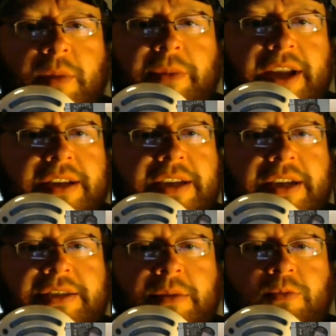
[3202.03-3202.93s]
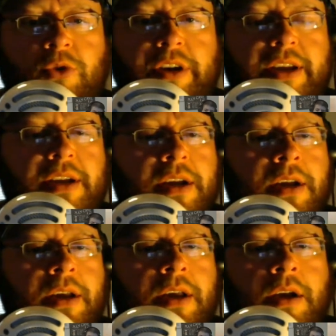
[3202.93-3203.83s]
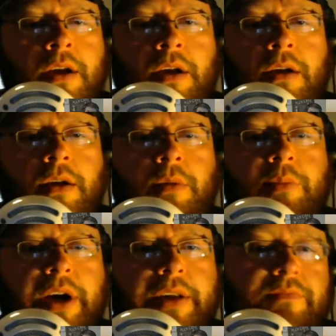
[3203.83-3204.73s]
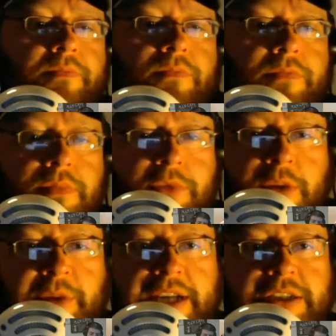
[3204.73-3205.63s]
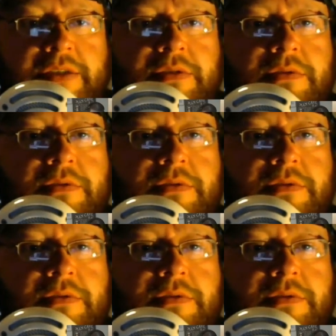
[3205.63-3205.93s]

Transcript: Mandy at some point, but good match.